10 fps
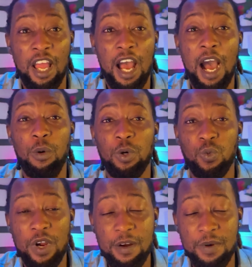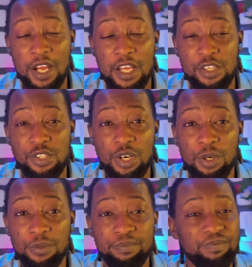Howard Webb.
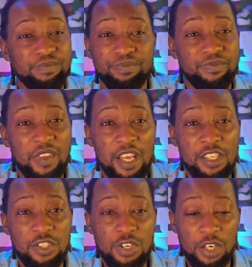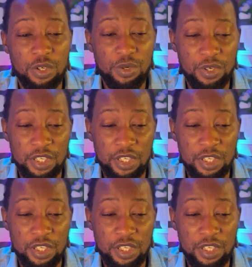So it's not good.